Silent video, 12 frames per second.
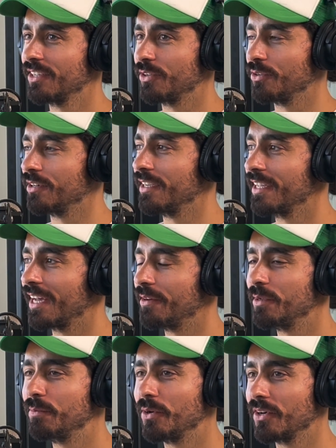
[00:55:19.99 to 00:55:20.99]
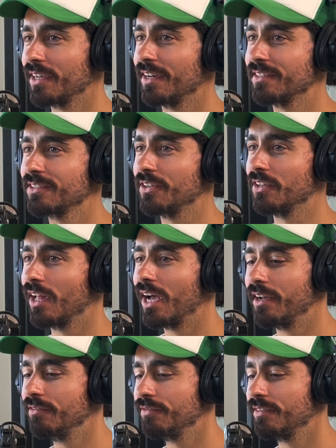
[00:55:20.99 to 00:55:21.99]
Courier Academy podcast go
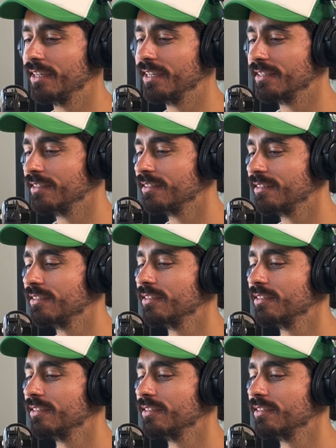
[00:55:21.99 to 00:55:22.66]
live and